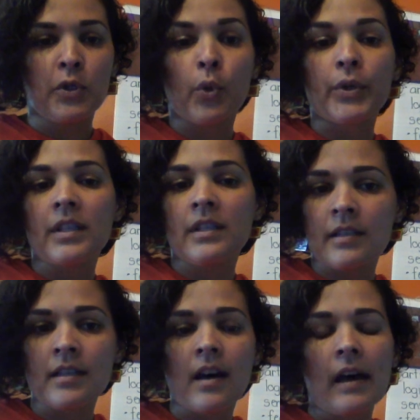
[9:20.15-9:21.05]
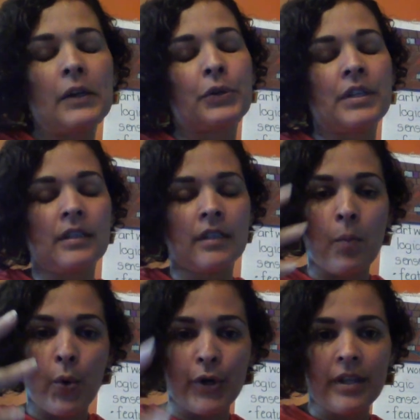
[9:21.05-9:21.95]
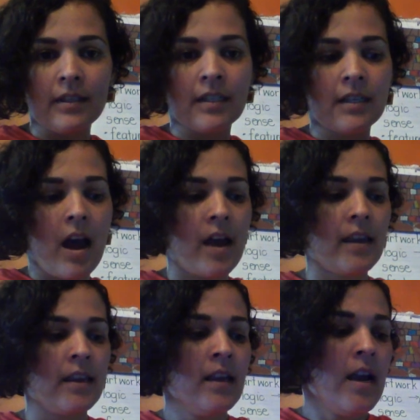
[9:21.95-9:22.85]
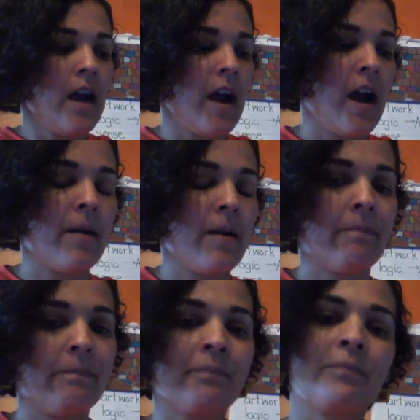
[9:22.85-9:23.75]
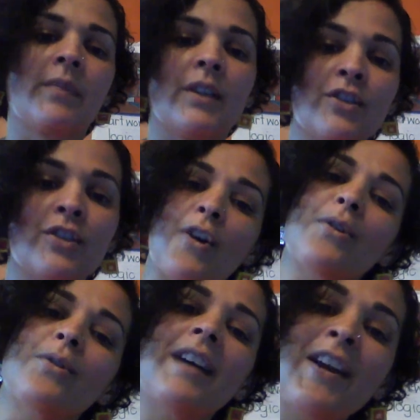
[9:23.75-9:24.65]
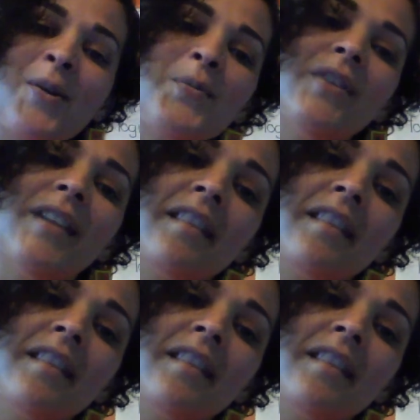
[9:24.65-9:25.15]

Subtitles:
towards the sun or somewhere in the sky. So I hope you